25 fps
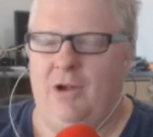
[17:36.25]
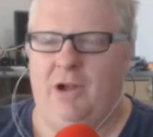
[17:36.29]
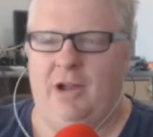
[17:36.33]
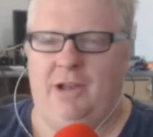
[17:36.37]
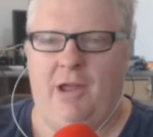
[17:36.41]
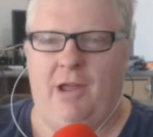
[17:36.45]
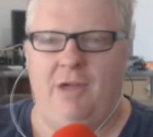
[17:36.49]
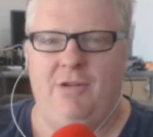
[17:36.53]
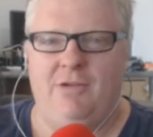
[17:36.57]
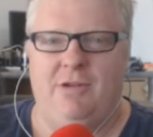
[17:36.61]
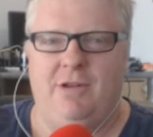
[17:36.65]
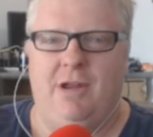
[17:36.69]

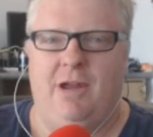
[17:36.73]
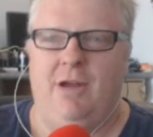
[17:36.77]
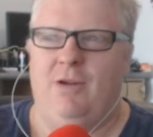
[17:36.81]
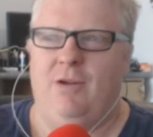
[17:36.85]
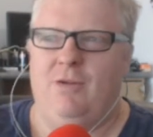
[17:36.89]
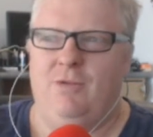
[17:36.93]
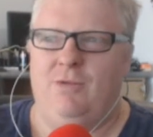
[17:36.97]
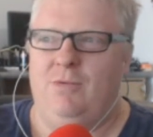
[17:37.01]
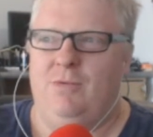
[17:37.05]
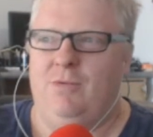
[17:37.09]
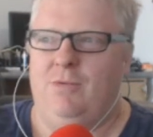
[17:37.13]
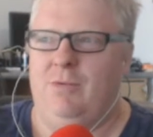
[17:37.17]
don't
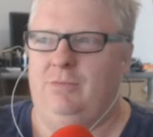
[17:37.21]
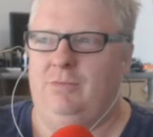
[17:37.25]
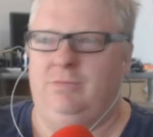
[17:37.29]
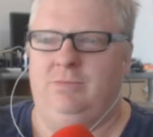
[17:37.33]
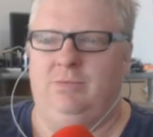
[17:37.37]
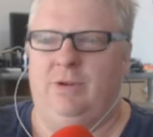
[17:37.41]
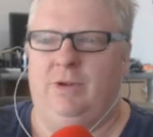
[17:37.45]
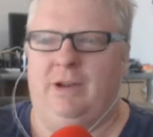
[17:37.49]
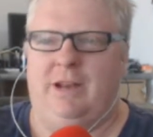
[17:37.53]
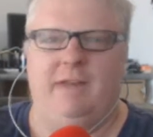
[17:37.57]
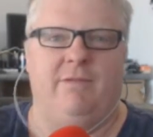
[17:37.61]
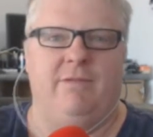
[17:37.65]
know
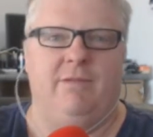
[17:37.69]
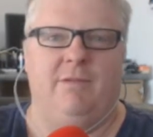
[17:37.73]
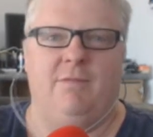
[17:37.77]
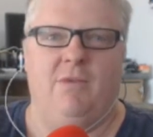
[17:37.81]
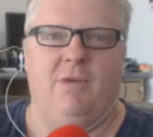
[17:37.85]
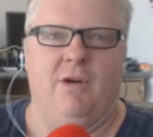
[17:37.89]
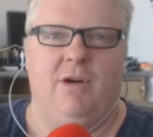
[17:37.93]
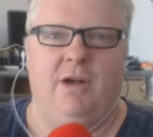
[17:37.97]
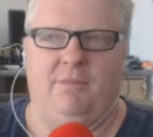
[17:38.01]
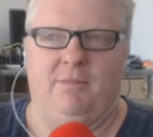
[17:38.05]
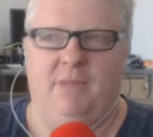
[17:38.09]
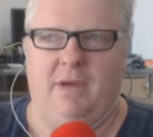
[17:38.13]
whatever it
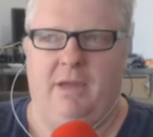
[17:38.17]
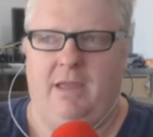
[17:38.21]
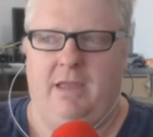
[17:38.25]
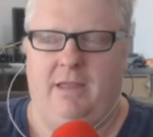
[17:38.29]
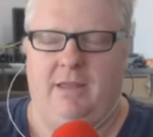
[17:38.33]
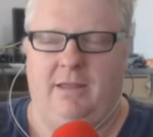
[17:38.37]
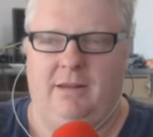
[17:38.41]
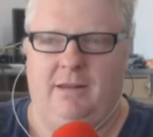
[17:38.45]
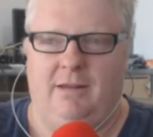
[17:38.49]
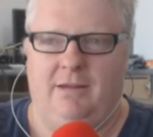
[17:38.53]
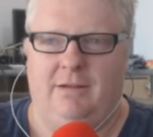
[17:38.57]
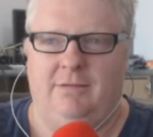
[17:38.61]
might
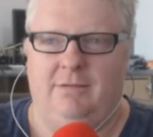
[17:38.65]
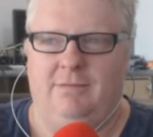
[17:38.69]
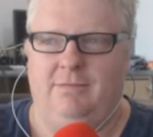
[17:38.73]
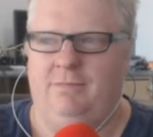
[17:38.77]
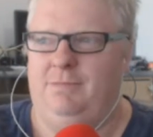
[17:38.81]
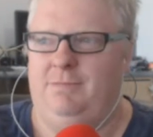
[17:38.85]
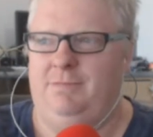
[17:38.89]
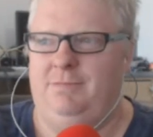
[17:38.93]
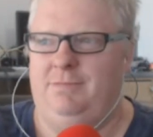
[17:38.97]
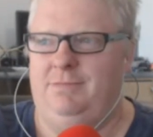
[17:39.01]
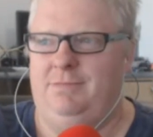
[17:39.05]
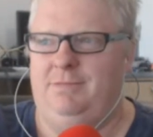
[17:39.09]
be,
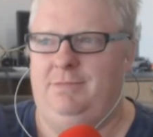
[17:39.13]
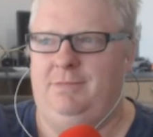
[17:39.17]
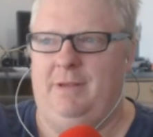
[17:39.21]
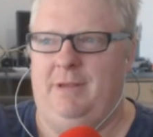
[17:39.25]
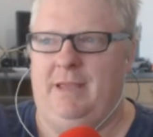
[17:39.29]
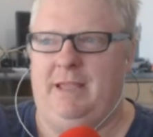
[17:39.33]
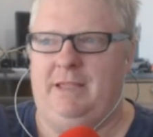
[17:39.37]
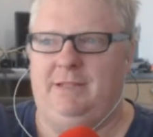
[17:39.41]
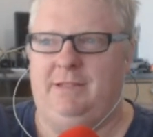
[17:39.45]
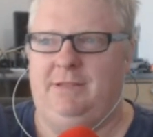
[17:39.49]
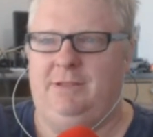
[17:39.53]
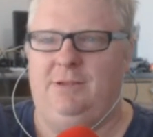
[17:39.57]

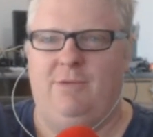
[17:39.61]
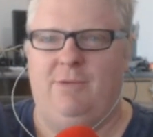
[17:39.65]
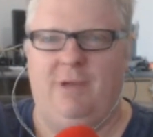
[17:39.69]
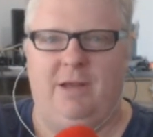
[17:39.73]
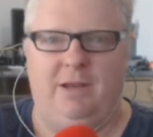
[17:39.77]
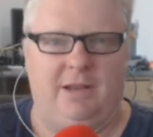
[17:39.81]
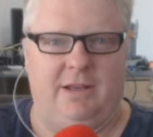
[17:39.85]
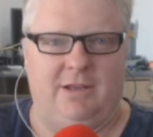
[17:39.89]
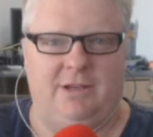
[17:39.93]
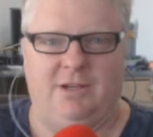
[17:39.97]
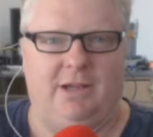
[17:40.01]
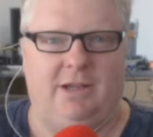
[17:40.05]

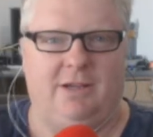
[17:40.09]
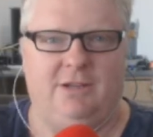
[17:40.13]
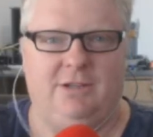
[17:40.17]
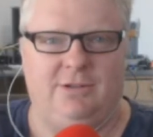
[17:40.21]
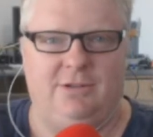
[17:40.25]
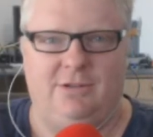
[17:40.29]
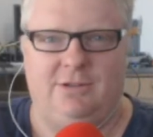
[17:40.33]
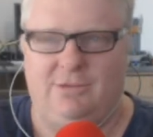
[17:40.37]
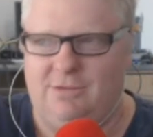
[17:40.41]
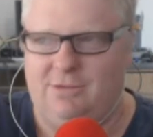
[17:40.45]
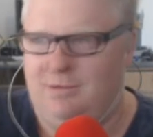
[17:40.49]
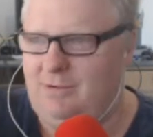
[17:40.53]
SQL
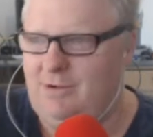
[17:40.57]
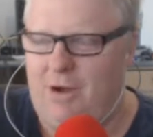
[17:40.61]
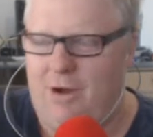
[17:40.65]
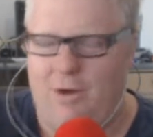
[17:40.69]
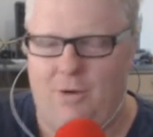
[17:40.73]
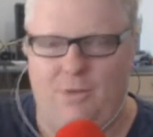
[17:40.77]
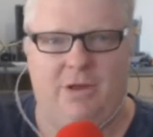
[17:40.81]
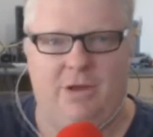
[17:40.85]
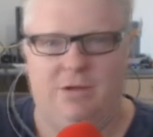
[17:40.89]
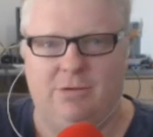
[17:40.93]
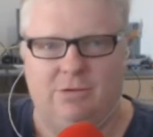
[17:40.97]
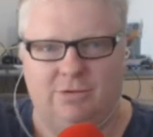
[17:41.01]
injections or
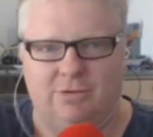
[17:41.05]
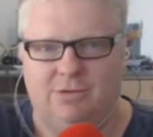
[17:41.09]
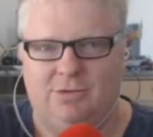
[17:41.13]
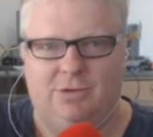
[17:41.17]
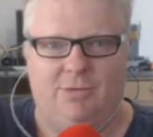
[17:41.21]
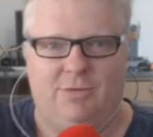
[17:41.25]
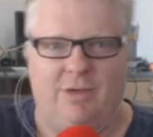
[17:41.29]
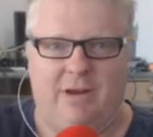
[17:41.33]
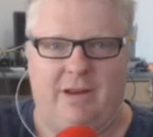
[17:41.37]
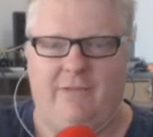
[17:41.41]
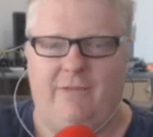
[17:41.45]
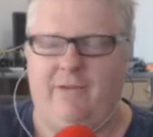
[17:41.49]
oracles
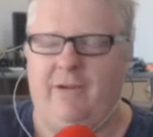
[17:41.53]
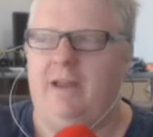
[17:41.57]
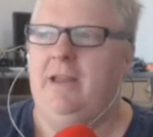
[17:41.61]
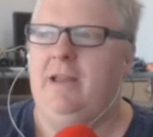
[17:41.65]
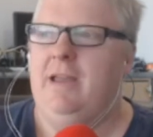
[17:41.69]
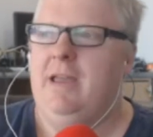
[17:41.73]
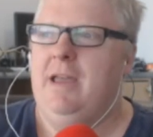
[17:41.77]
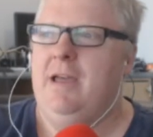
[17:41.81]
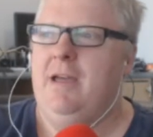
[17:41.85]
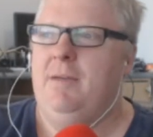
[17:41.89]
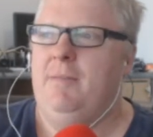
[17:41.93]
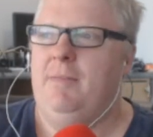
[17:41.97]
or whatever.
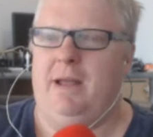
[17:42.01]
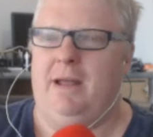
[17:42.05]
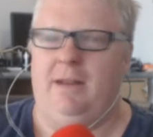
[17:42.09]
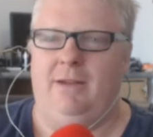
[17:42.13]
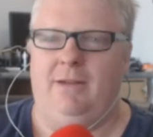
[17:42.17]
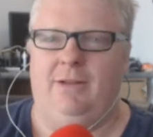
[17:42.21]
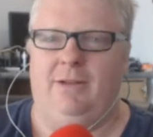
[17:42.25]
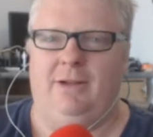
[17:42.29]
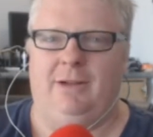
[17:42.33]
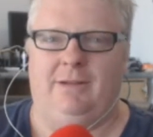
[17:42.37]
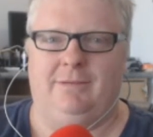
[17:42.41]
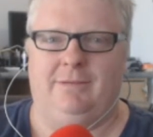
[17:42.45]
But